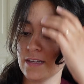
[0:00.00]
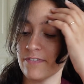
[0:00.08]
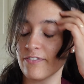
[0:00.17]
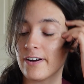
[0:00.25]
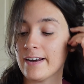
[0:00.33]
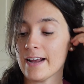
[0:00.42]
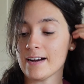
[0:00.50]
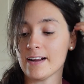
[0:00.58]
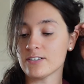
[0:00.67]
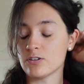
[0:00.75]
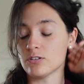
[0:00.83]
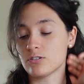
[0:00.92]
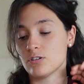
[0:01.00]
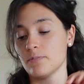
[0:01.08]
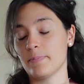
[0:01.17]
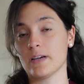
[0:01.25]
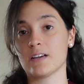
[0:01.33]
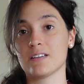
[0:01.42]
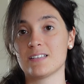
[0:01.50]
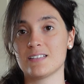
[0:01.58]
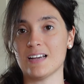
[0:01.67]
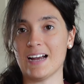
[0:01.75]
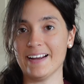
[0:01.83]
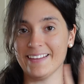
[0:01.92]
different necklines also because
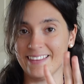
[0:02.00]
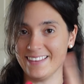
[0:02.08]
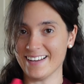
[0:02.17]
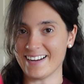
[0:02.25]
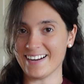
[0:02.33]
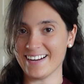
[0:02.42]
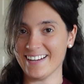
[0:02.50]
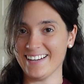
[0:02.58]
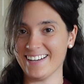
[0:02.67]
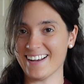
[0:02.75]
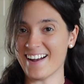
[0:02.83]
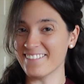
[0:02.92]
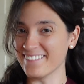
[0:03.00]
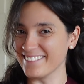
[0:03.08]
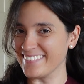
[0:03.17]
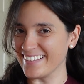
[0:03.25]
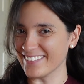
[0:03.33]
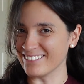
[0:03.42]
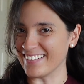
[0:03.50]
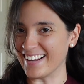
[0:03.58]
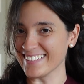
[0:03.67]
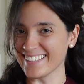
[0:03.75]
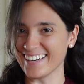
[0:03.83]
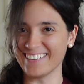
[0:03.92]
I have a video
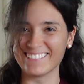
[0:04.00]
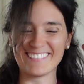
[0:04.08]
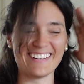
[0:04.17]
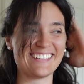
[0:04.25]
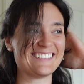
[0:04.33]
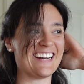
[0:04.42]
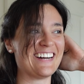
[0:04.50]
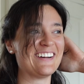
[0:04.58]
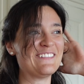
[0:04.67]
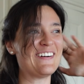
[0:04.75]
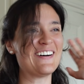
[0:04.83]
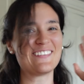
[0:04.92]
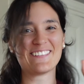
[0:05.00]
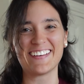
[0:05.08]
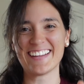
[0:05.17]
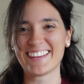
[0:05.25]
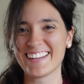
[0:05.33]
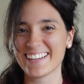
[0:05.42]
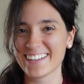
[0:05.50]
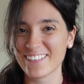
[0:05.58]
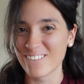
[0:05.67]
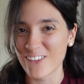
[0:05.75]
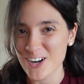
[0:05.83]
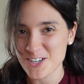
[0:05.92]
planned that I'm really excited about with the
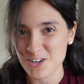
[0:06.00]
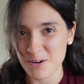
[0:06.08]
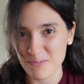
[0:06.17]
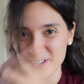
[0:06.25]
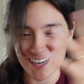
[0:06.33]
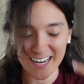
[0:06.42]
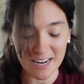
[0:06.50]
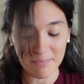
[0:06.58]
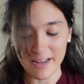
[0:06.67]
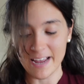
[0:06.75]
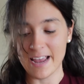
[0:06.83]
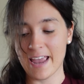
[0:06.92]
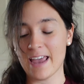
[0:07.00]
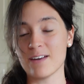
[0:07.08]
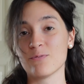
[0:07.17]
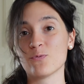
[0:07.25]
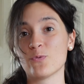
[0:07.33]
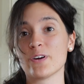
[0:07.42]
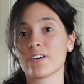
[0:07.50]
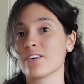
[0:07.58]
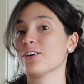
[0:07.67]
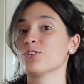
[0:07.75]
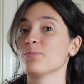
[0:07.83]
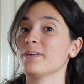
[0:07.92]
wardrobe recap, and we're
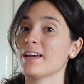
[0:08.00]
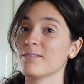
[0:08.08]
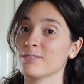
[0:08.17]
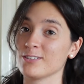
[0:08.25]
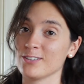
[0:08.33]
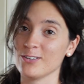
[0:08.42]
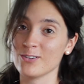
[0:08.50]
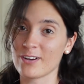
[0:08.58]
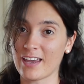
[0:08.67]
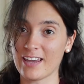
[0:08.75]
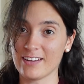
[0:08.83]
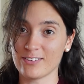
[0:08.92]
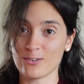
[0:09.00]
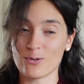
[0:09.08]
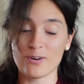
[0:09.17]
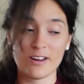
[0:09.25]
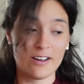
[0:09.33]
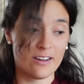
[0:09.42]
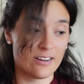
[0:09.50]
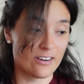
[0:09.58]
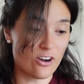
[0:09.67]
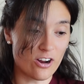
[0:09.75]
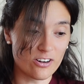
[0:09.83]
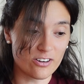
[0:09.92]
going to be able to look into
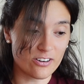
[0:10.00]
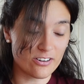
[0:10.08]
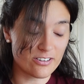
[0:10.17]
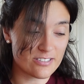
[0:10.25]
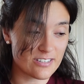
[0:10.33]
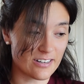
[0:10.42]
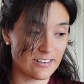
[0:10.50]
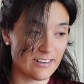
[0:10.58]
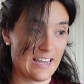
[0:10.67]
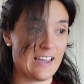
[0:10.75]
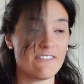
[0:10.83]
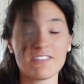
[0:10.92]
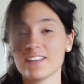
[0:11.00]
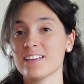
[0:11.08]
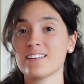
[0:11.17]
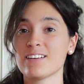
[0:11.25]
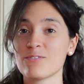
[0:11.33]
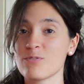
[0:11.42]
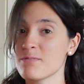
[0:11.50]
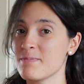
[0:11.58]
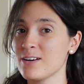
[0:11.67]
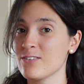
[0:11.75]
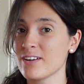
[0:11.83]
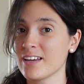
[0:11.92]
colors and everything that we've
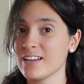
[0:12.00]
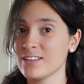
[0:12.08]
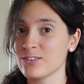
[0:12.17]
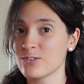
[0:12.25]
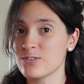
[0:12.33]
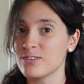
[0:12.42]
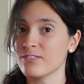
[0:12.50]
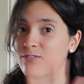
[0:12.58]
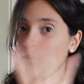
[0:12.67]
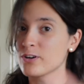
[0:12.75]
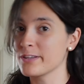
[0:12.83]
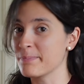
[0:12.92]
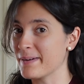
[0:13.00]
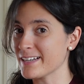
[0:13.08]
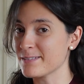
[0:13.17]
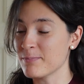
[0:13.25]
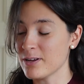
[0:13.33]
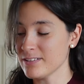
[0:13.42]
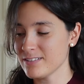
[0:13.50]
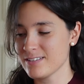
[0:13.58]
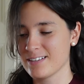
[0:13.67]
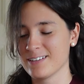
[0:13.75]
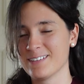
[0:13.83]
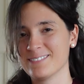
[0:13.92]
been looking into for the past
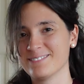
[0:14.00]
months.